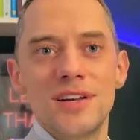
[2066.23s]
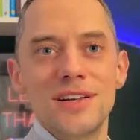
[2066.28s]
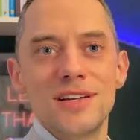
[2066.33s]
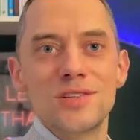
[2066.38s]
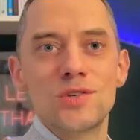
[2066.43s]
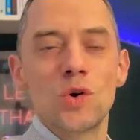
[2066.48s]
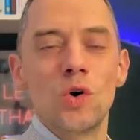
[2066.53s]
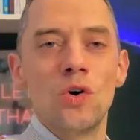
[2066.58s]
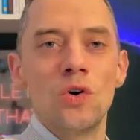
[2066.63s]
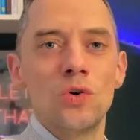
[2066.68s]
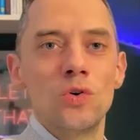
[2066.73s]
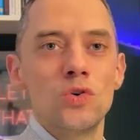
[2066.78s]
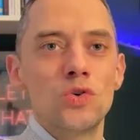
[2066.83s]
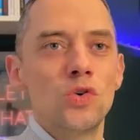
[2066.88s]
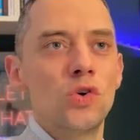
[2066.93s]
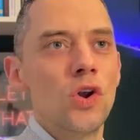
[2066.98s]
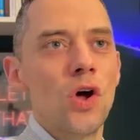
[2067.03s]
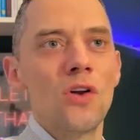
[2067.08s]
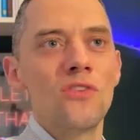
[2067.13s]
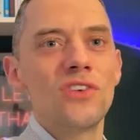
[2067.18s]
So
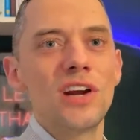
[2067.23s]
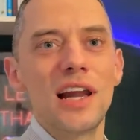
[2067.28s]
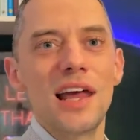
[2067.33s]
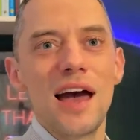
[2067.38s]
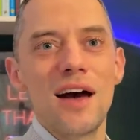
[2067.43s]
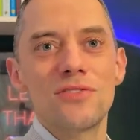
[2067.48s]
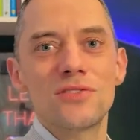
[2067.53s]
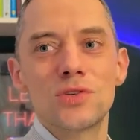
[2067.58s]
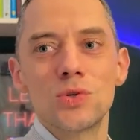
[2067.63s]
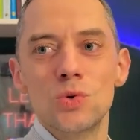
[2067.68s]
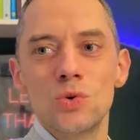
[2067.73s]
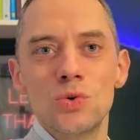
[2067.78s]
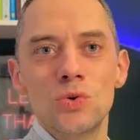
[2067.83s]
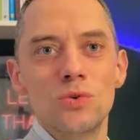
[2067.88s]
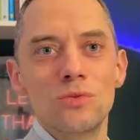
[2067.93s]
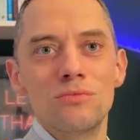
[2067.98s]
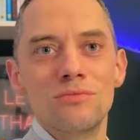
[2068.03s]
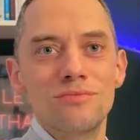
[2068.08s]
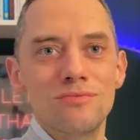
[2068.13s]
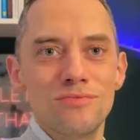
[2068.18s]
you don't really have to
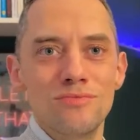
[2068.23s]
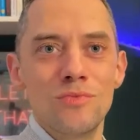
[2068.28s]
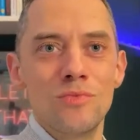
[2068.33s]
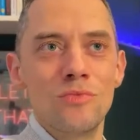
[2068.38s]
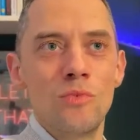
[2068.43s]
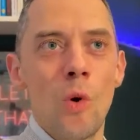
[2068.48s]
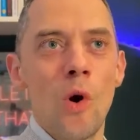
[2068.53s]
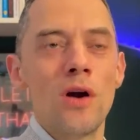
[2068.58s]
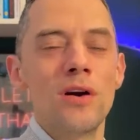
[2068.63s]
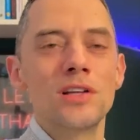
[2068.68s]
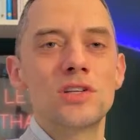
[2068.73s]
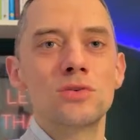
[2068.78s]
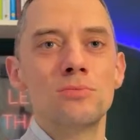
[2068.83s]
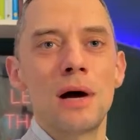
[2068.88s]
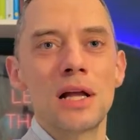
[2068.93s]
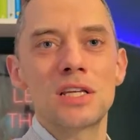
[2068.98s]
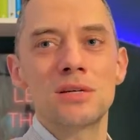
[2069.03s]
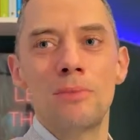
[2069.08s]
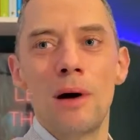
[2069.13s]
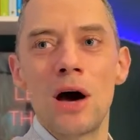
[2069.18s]
worry too
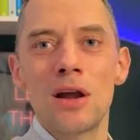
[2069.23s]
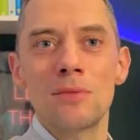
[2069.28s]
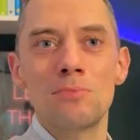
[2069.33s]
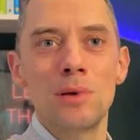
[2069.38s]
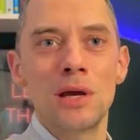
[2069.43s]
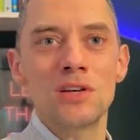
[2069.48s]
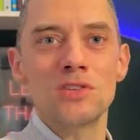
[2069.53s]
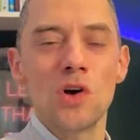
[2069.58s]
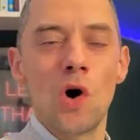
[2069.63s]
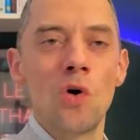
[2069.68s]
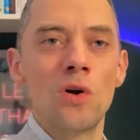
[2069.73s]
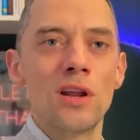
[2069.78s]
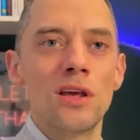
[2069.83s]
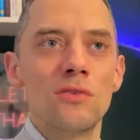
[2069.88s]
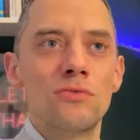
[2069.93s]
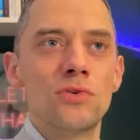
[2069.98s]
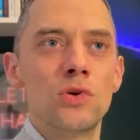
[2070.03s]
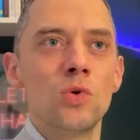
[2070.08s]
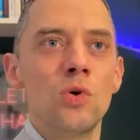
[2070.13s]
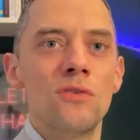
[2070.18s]
much about it, because only a
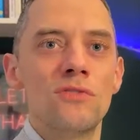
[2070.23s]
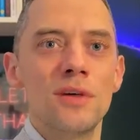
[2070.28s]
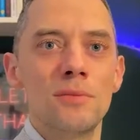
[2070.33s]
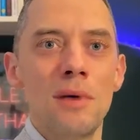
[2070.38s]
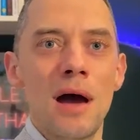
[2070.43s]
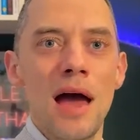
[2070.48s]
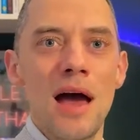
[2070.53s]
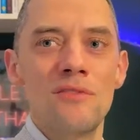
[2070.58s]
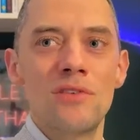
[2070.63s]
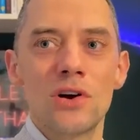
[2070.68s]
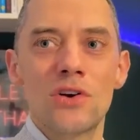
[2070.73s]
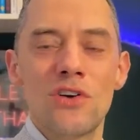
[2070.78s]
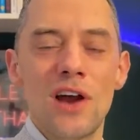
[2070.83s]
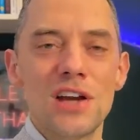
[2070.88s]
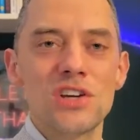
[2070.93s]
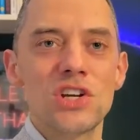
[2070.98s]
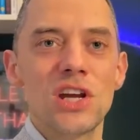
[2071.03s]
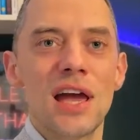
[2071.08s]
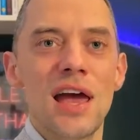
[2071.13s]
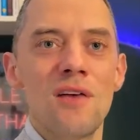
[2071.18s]
few of them are ever
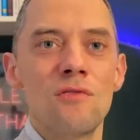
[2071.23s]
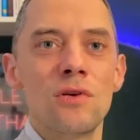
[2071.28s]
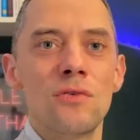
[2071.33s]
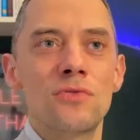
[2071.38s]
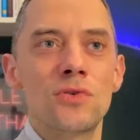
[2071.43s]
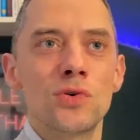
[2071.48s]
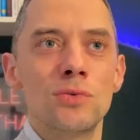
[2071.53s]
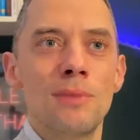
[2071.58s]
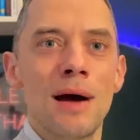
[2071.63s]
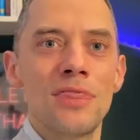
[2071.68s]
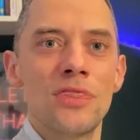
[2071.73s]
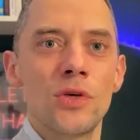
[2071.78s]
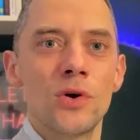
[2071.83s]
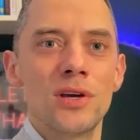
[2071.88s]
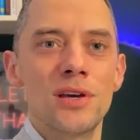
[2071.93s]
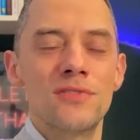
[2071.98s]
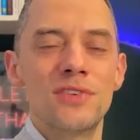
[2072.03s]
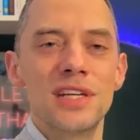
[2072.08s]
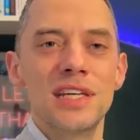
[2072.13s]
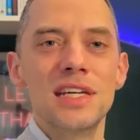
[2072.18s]
crashing every few months or
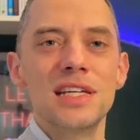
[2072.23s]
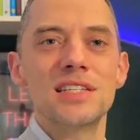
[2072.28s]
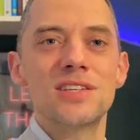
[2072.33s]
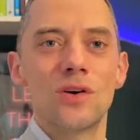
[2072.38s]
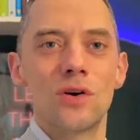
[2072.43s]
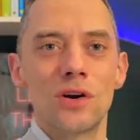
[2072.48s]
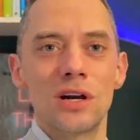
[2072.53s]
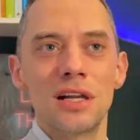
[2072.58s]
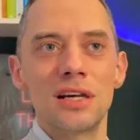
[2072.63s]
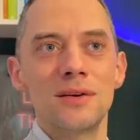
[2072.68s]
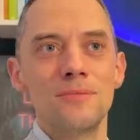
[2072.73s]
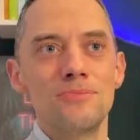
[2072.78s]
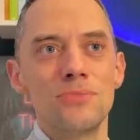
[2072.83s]
even years only.